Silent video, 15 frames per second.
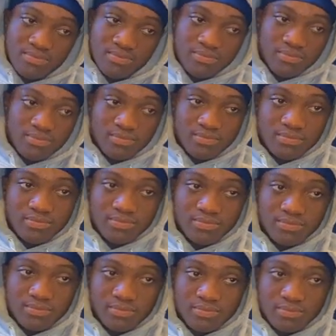
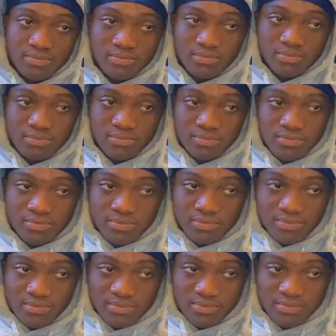
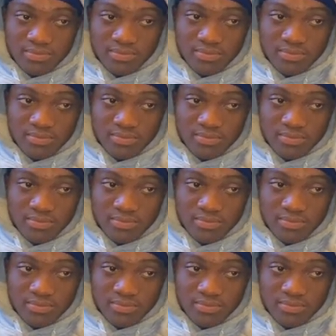(silent)